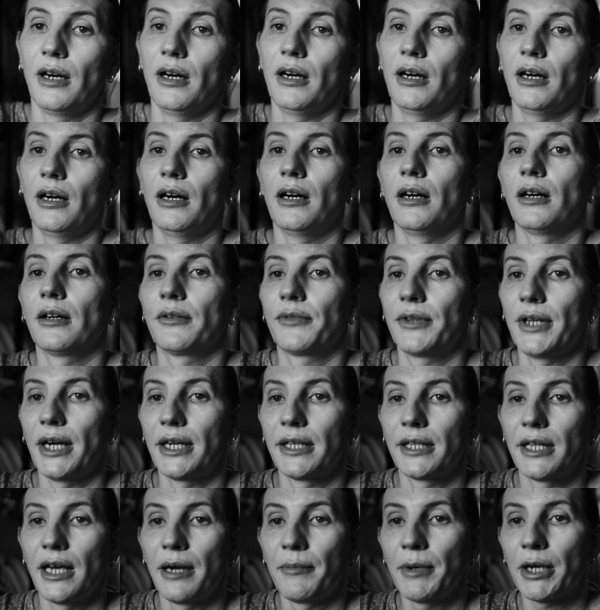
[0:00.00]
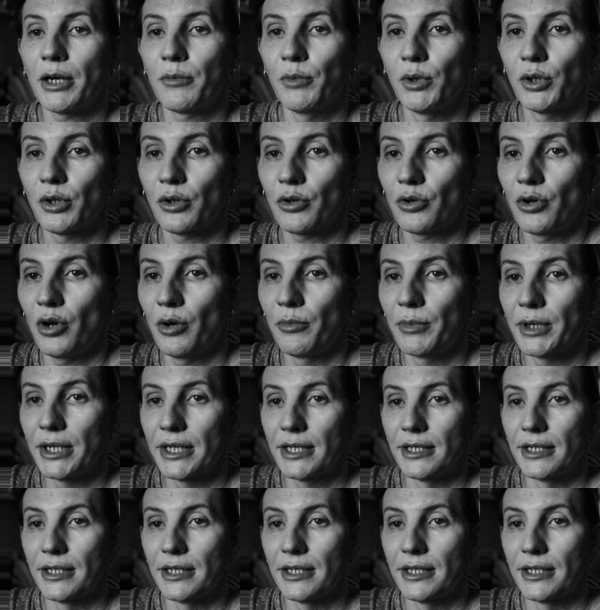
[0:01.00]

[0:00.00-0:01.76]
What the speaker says: dynamic monochrome